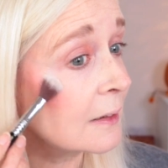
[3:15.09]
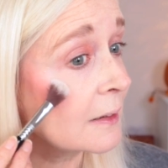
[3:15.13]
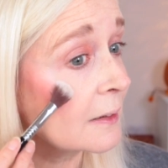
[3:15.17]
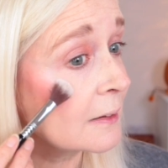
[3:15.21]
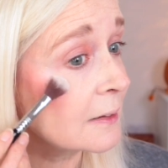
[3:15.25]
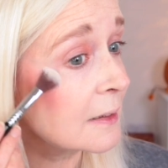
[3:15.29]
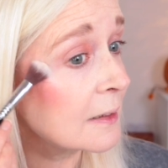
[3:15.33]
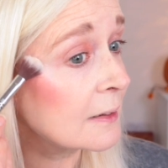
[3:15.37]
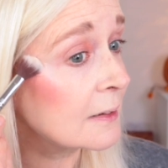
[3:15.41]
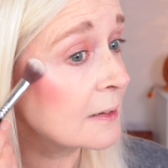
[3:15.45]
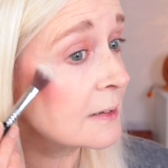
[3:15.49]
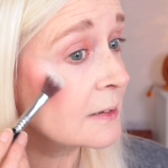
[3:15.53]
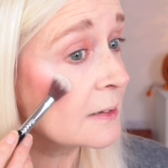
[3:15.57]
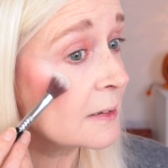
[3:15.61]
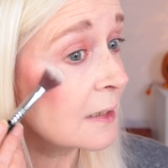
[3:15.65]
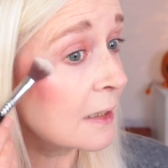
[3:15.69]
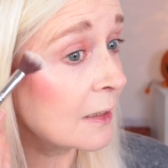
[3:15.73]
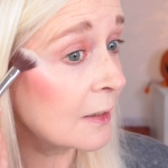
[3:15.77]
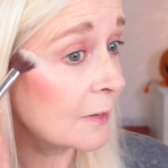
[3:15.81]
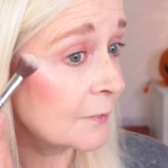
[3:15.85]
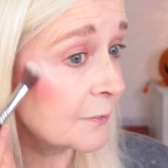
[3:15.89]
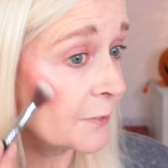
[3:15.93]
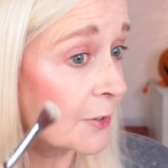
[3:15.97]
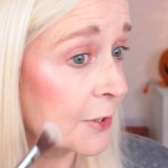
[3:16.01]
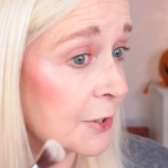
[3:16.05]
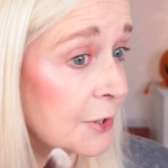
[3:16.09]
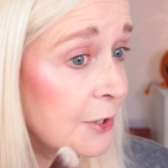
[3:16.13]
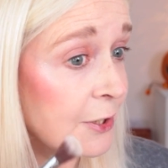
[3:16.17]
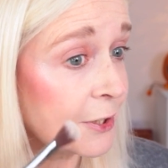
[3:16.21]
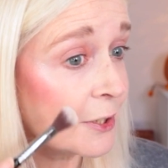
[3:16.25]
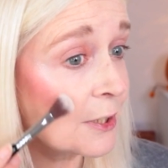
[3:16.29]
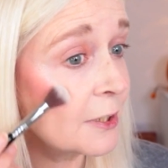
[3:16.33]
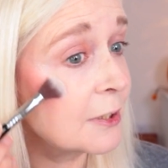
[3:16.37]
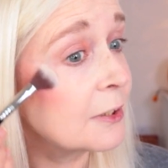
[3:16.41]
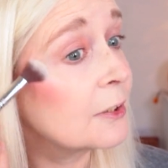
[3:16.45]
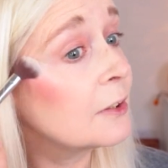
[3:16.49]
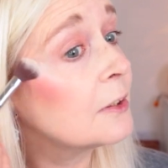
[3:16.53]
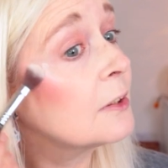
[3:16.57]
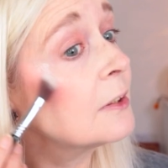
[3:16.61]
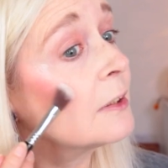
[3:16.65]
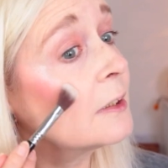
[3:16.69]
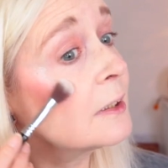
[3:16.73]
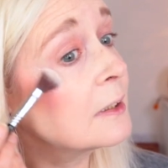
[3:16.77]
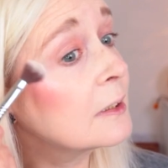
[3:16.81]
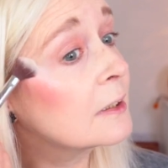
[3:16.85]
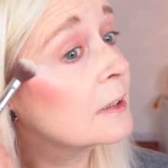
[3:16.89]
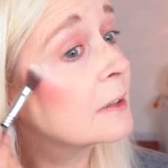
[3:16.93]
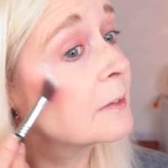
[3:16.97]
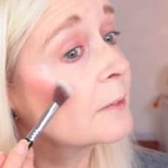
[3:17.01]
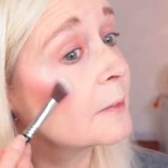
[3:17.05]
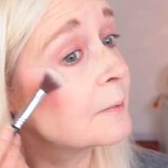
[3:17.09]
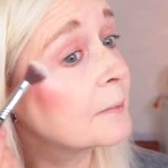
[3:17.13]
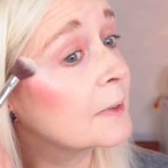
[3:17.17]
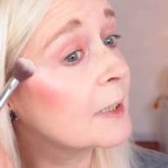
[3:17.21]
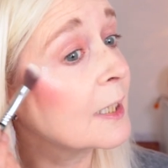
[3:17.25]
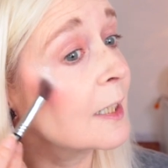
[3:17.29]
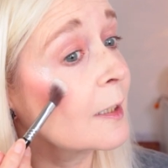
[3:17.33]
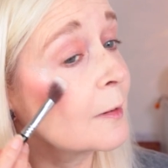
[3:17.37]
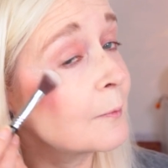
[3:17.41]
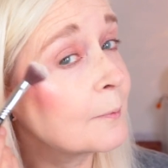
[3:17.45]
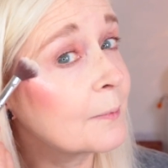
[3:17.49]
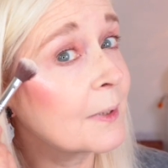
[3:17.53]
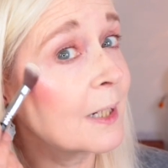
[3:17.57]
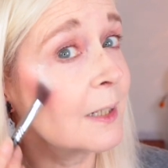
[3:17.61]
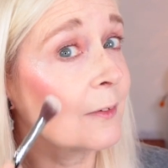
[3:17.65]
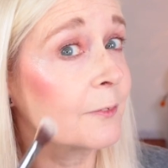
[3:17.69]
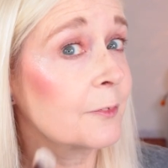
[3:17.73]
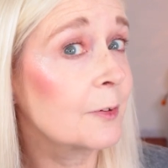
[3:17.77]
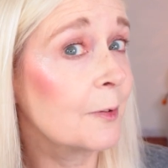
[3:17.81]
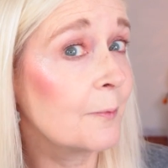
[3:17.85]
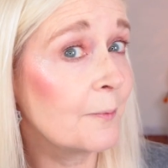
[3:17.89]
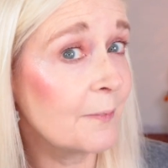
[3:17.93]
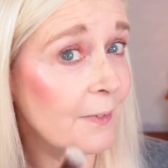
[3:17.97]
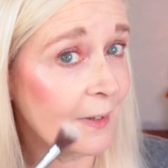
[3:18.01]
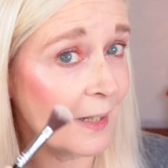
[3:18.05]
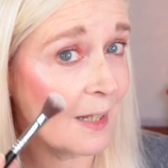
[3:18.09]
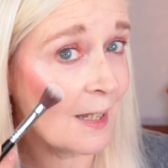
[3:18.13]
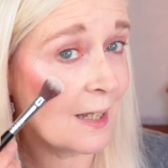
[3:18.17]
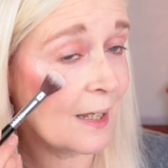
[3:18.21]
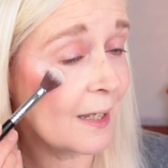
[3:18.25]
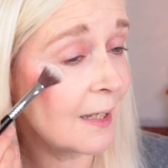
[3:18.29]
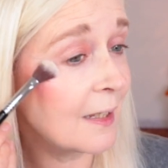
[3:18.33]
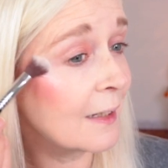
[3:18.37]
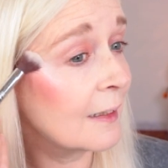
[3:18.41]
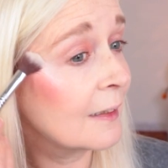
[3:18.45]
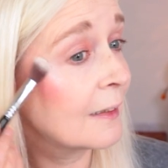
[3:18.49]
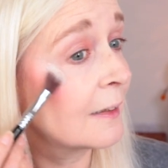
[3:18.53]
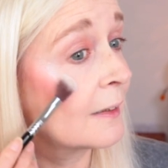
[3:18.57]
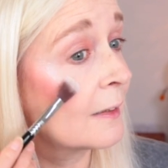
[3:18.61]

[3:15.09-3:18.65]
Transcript: And then this afternoon, when we get back from there,